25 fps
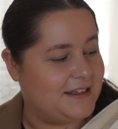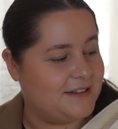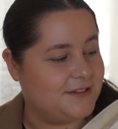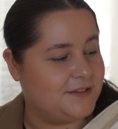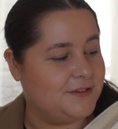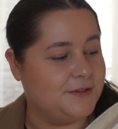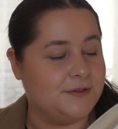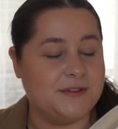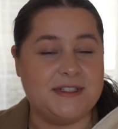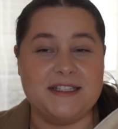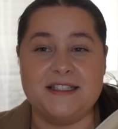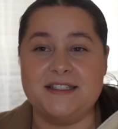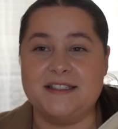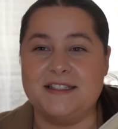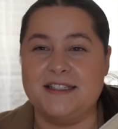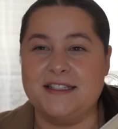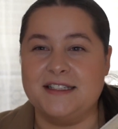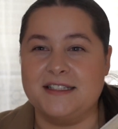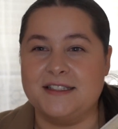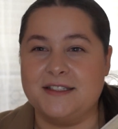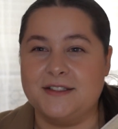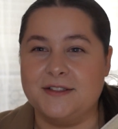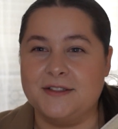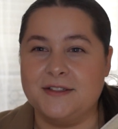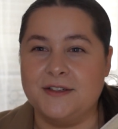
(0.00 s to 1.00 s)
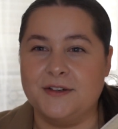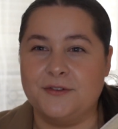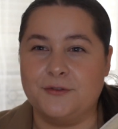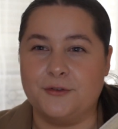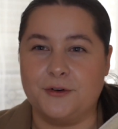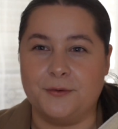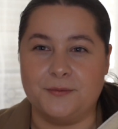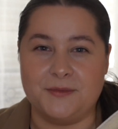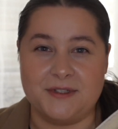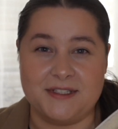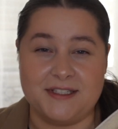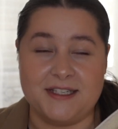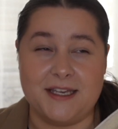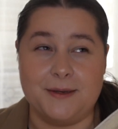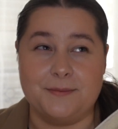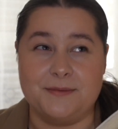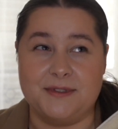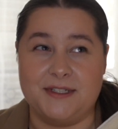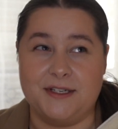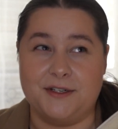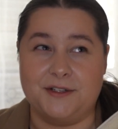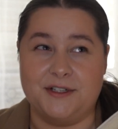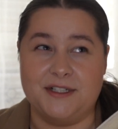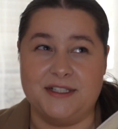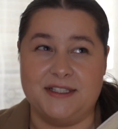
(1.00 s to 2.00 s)
So this is from the same
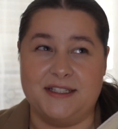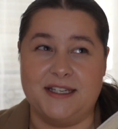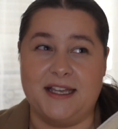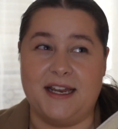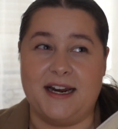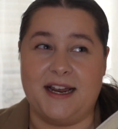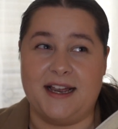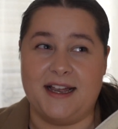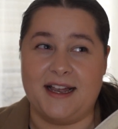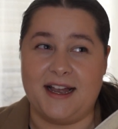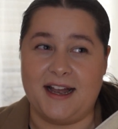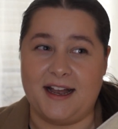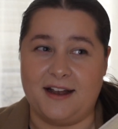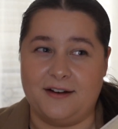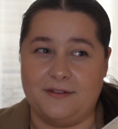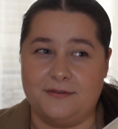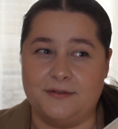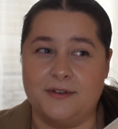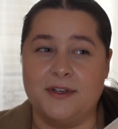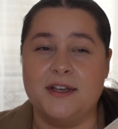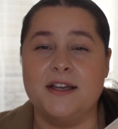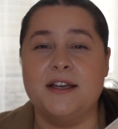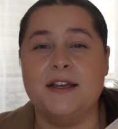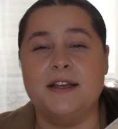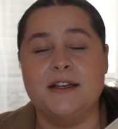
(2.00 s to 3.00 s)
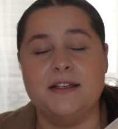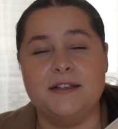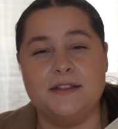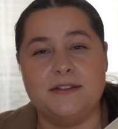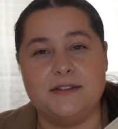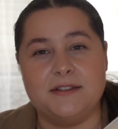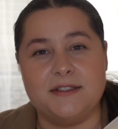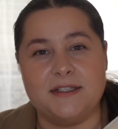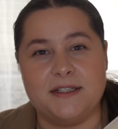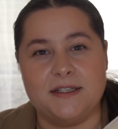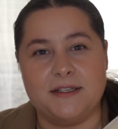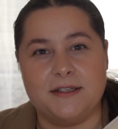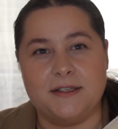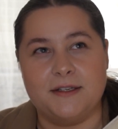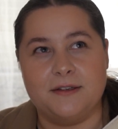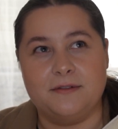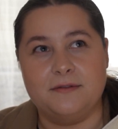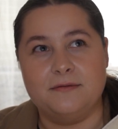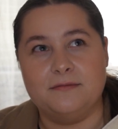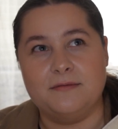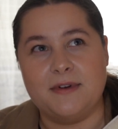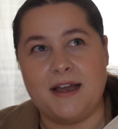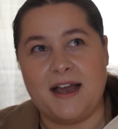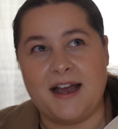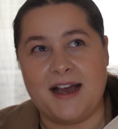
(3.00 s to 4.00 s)
series that I have the
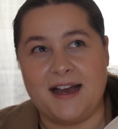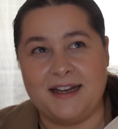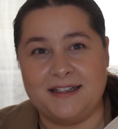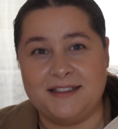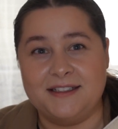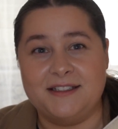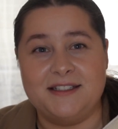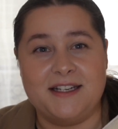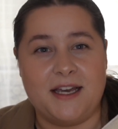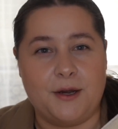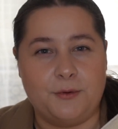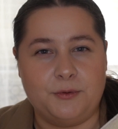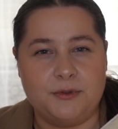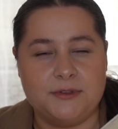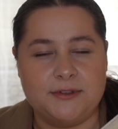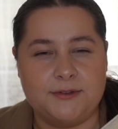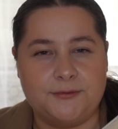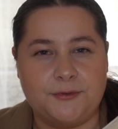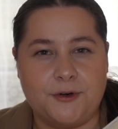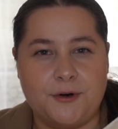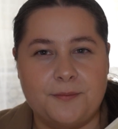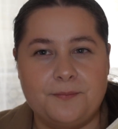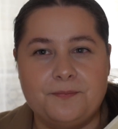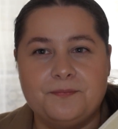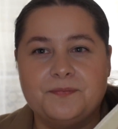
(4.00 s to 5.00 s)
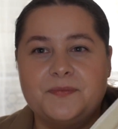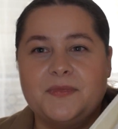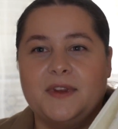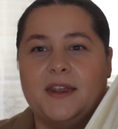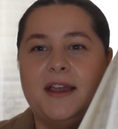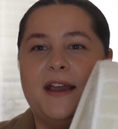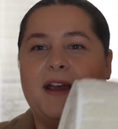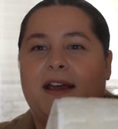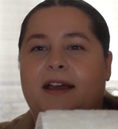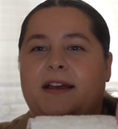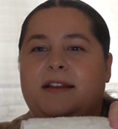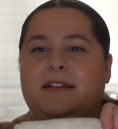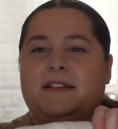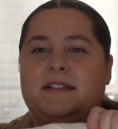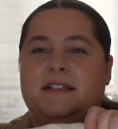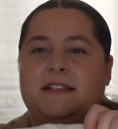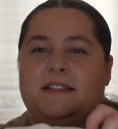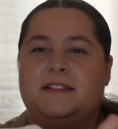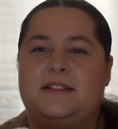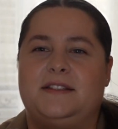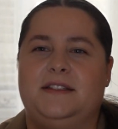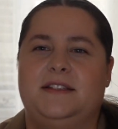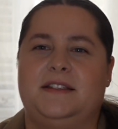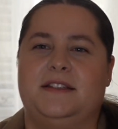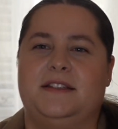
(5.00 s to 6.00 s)
hand towels from, and this